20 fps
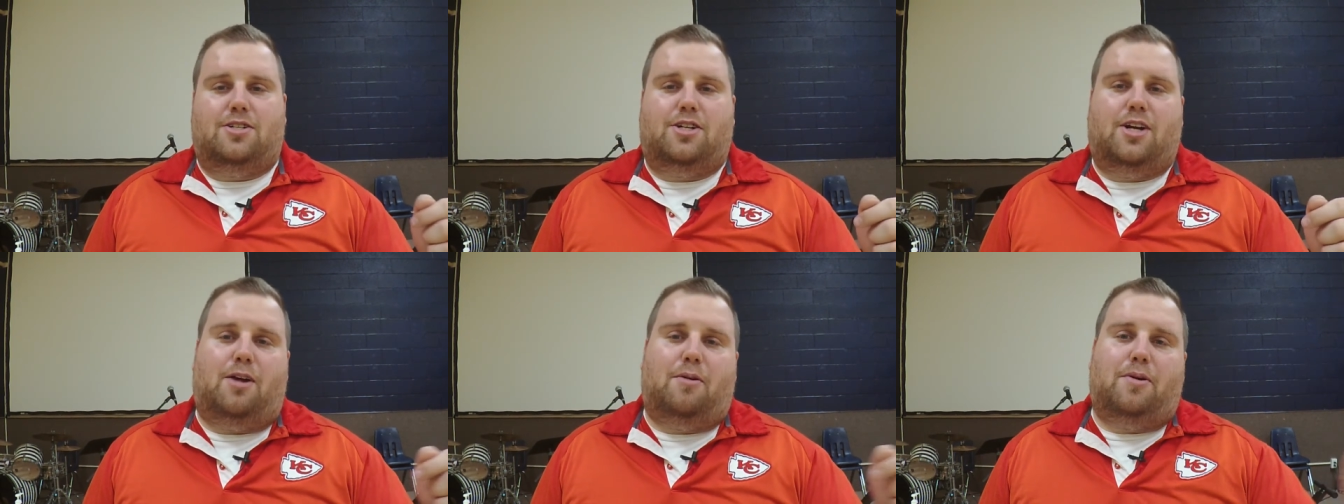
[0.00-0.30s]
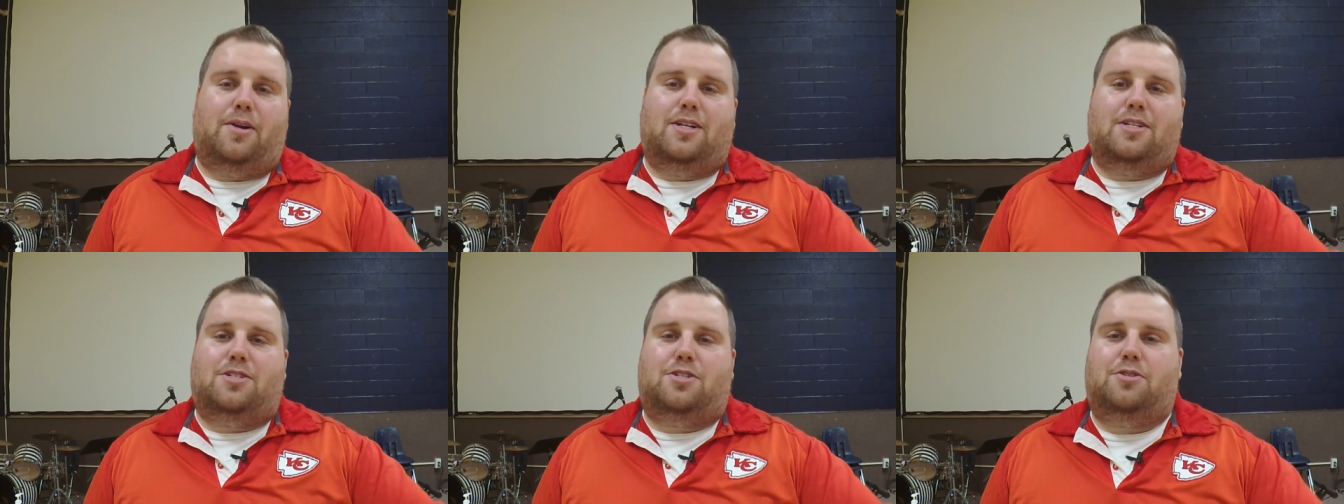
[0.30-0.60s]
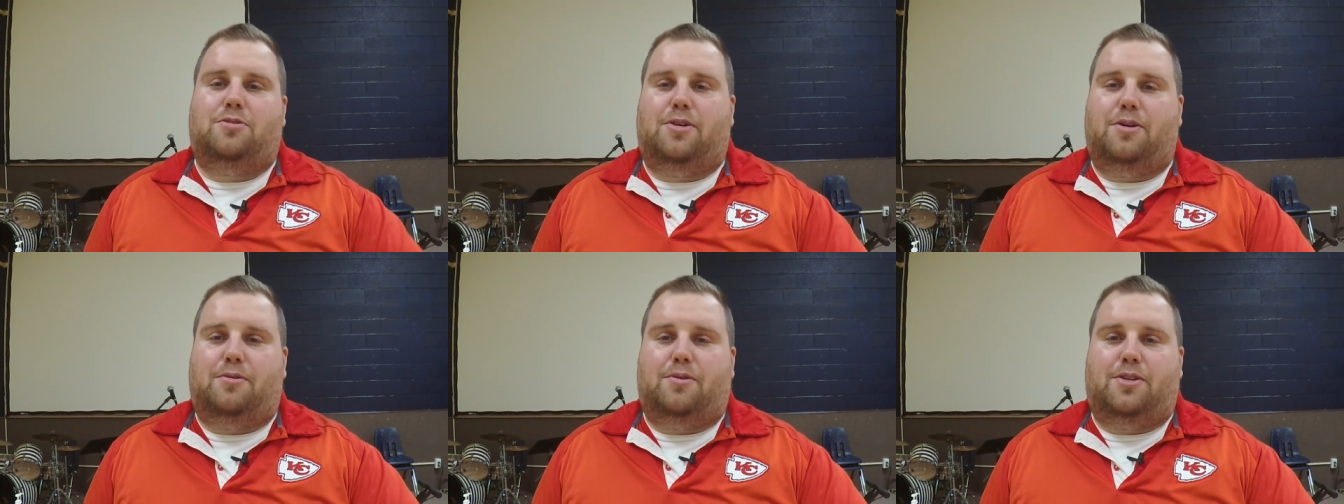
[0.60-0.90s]
Share what he's
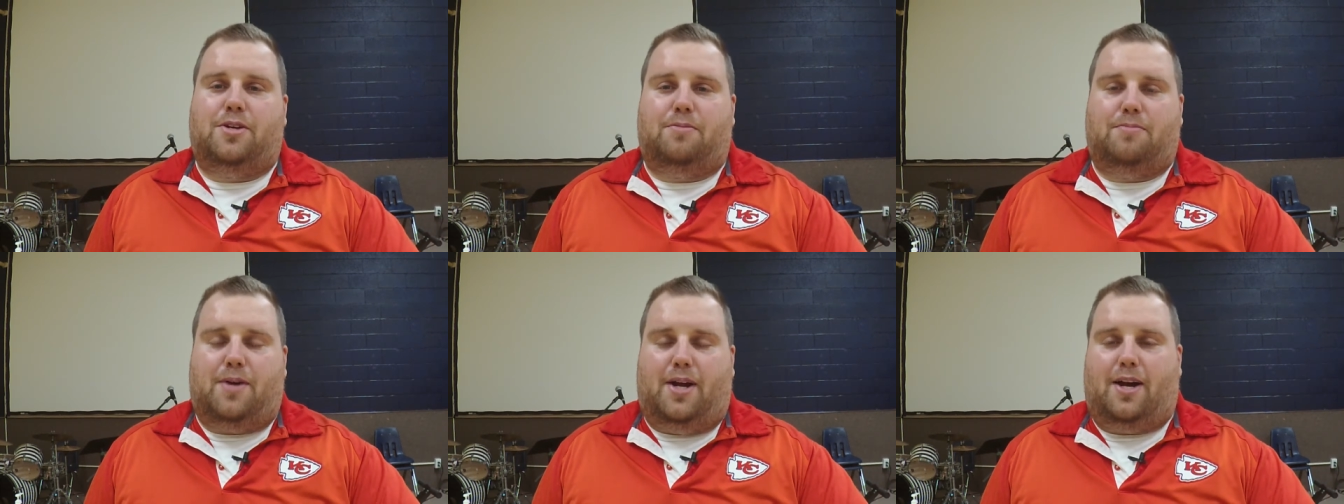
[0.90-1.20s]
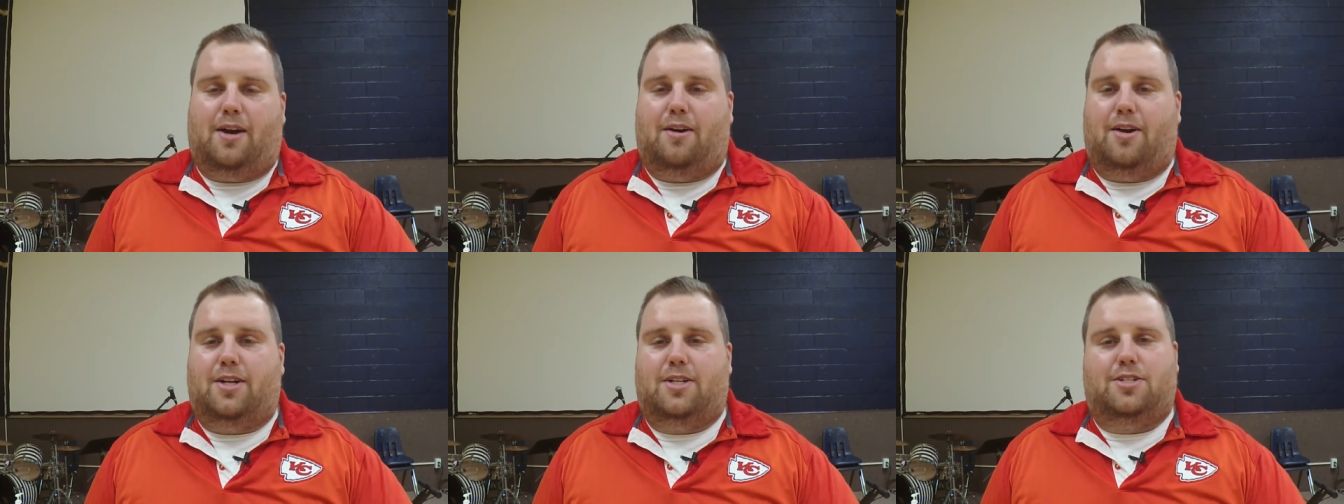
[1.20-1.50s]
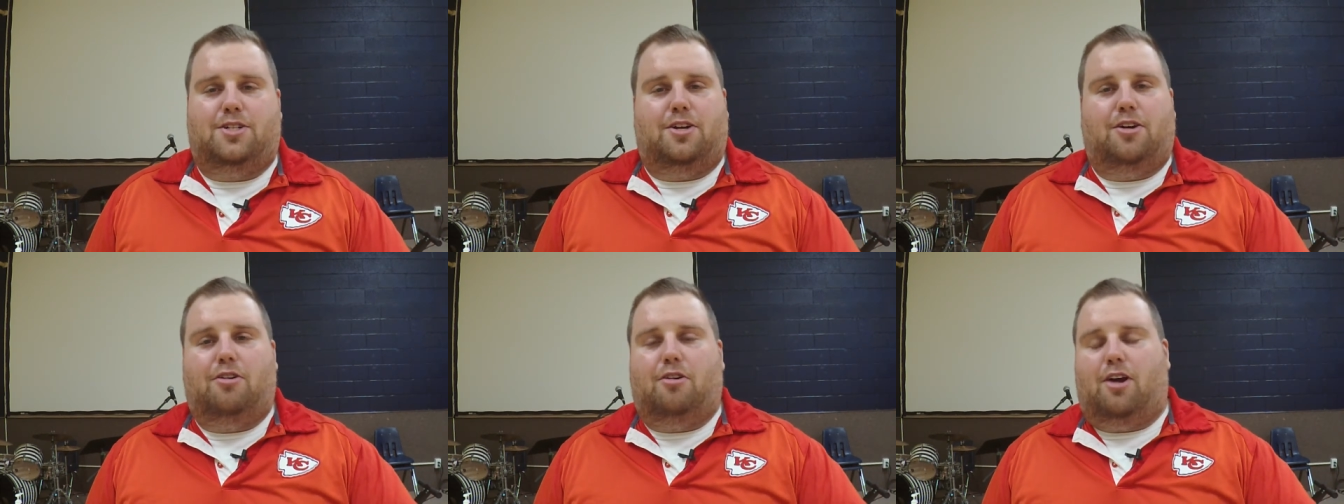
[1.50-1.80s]
doing with your
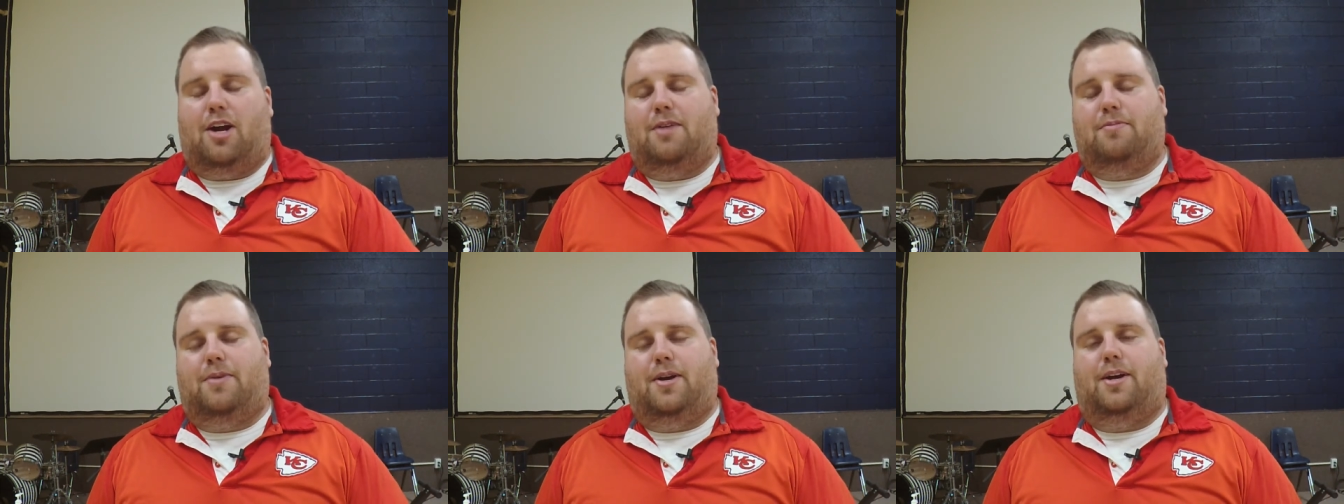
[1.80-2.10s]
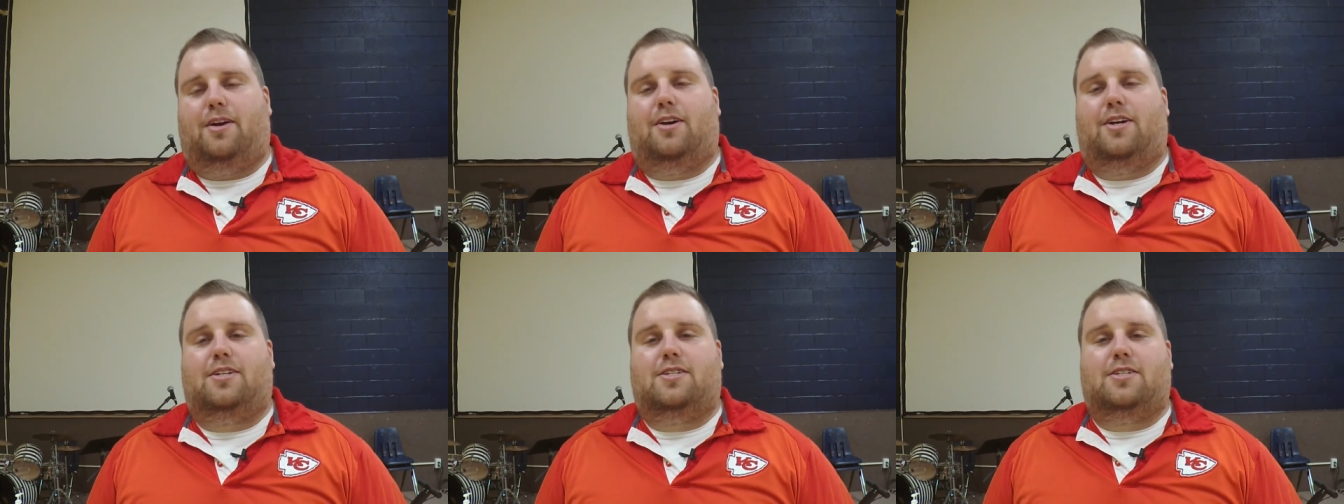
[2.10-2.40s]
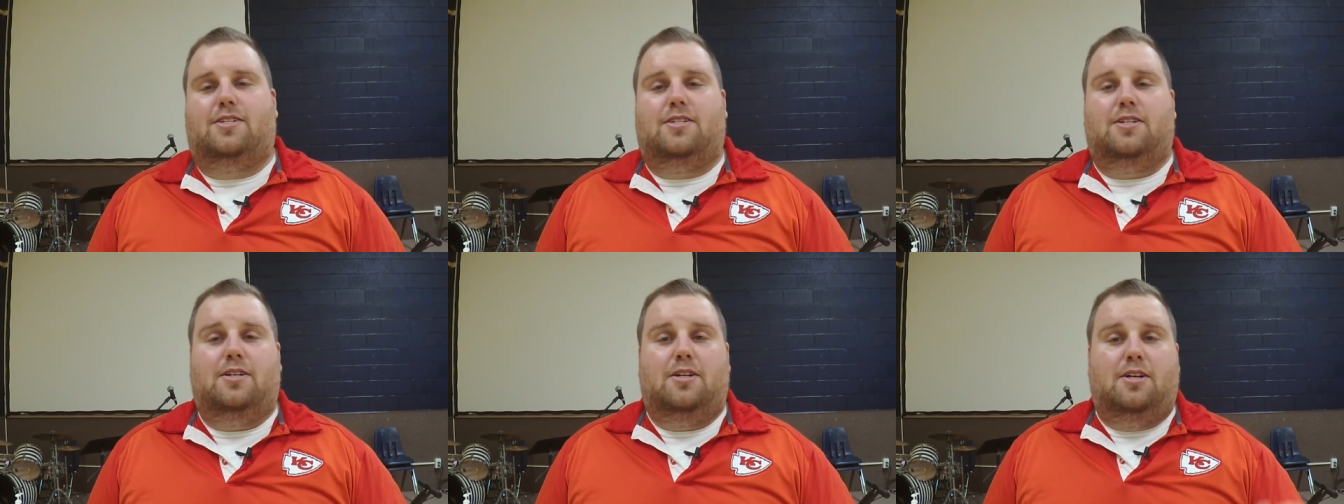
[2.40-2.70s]
parents, your
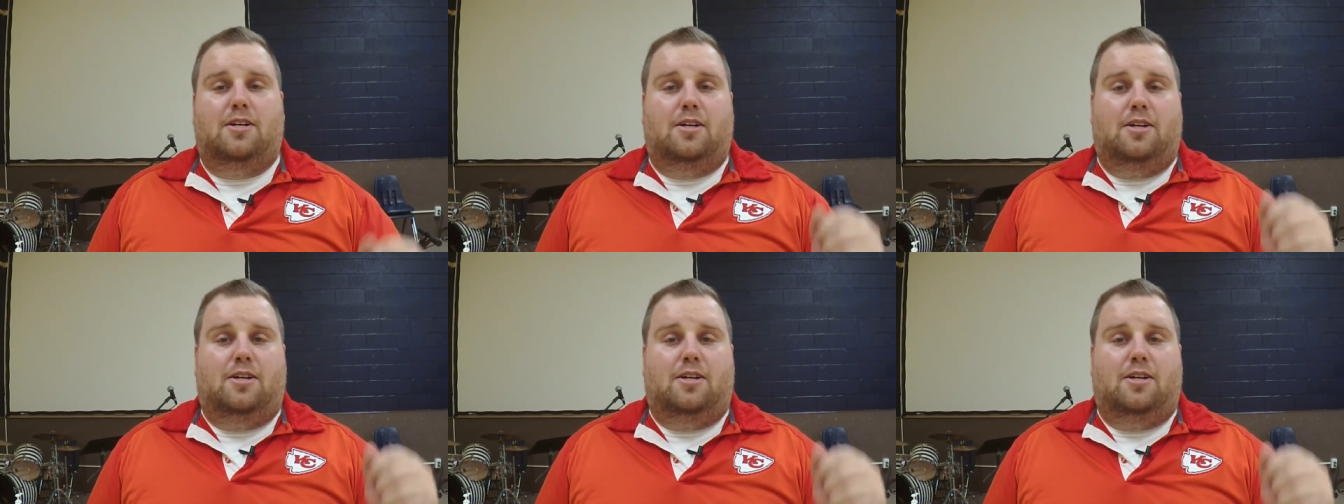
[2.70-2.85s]
grandparents,